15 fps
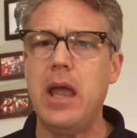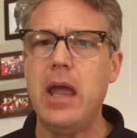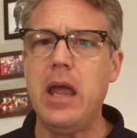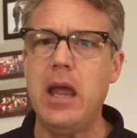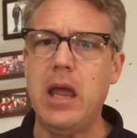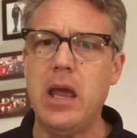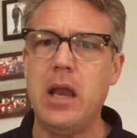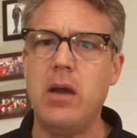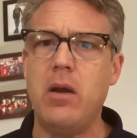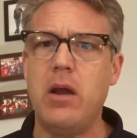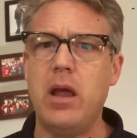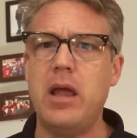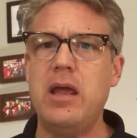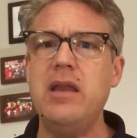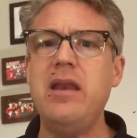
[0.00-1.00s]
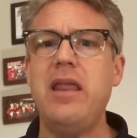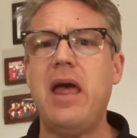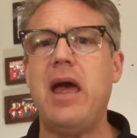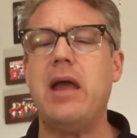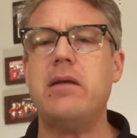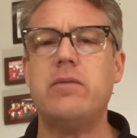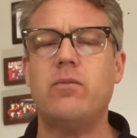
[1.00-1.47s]
And in
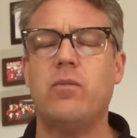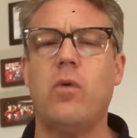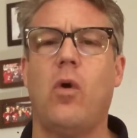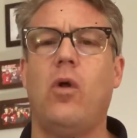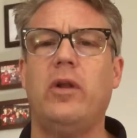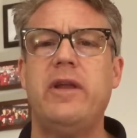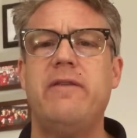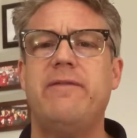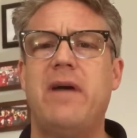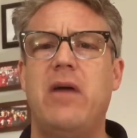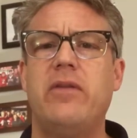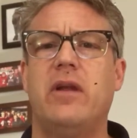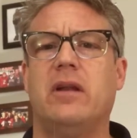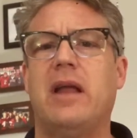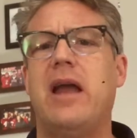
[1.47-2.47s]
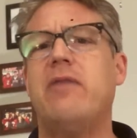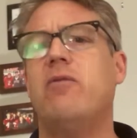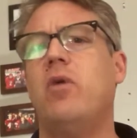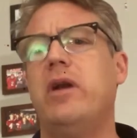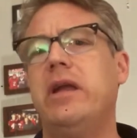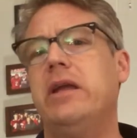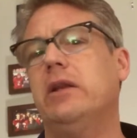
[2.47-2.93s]
that role, he found that a lot of
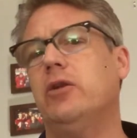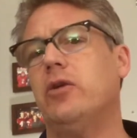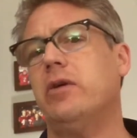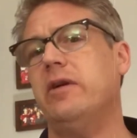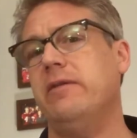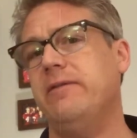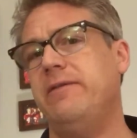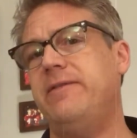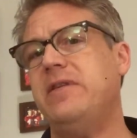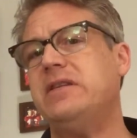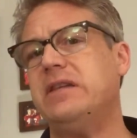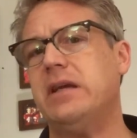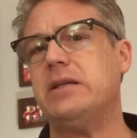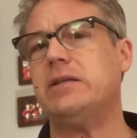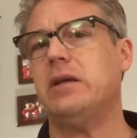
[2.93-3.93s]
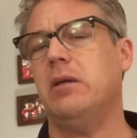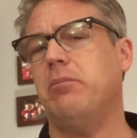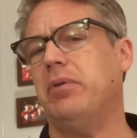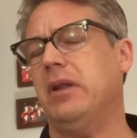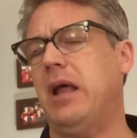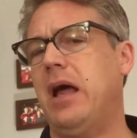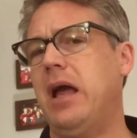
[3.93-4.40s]
what he learned in physics
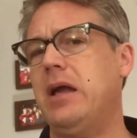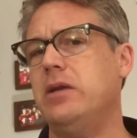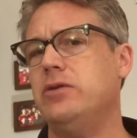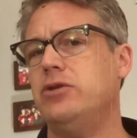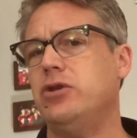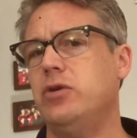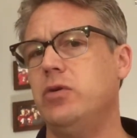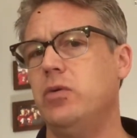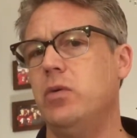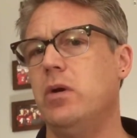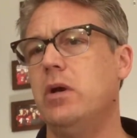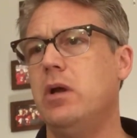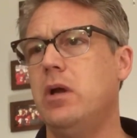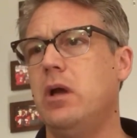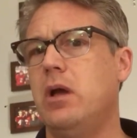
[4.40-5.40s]
applied to